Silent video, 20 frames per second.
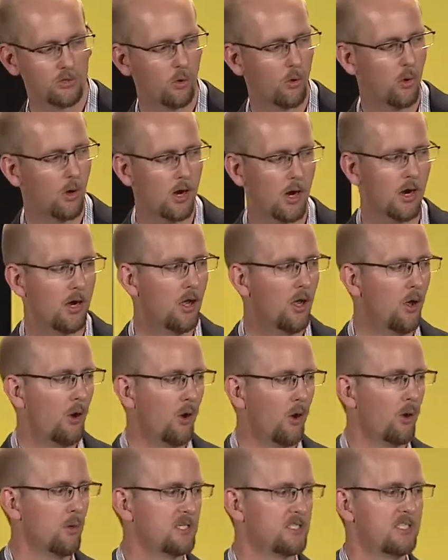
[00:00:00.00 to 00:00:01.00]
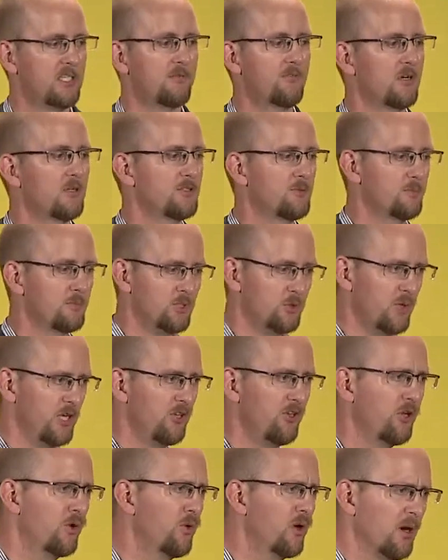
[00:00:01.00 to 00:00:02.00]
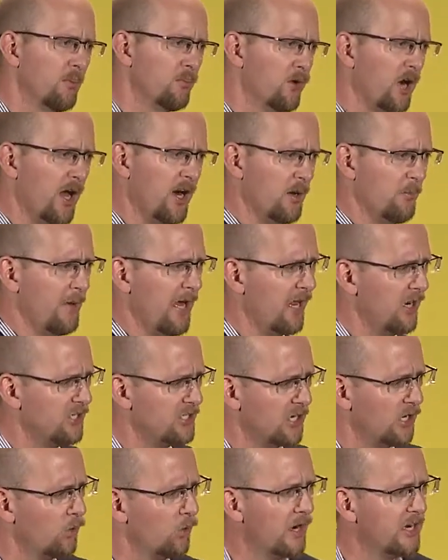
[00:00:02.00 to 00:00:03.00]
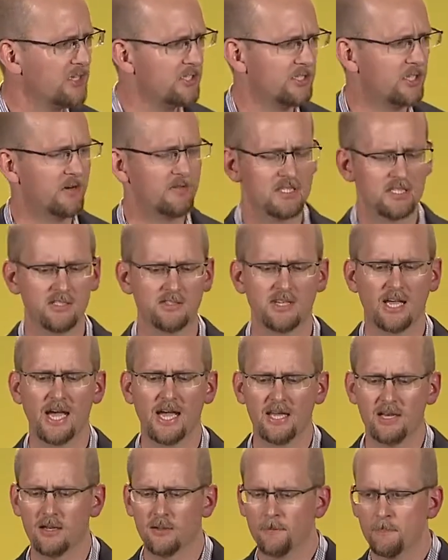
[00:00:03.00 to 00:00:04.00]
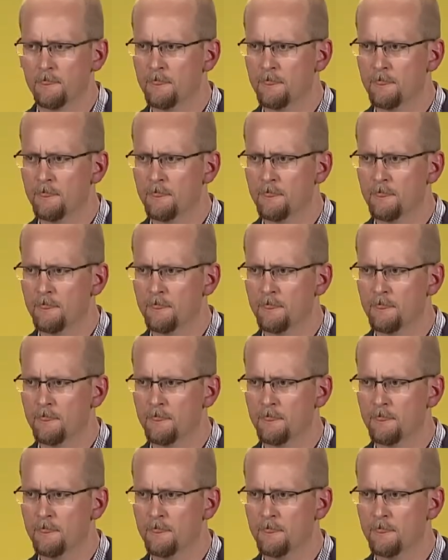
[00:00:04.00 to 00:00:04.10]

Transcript: or what's different between you and a product manager, what is service design